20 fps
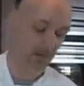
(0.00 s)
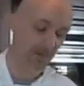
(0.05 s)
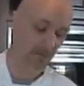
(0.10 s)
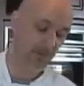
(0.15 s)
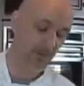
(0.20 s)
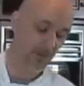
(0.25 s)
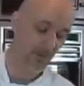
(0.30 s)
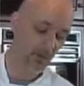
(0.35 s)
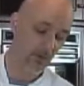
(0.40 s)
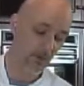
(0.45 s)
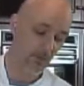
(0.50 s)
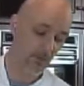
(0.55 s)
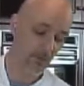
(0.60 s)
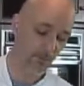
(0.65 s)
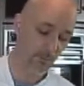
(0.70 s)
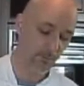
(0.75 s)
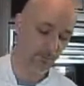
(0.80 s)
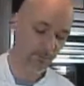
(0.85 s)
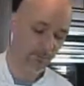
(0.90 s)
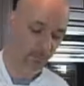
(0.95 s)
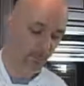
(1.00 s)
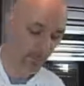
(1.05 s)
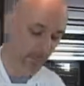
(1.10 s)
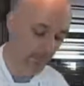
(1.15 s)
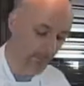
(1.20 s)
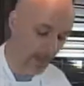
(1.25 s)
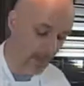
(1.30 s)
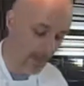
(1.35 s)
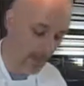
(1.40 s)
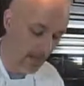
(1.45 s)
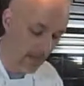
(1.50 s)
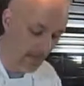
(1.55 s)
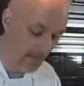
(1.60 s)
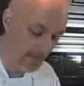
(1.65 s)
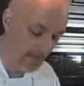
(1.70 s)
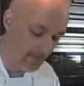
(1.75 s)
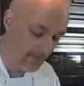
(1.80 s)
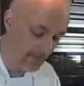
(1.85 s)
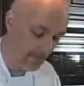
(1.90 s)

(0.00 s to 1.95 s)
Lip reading: So if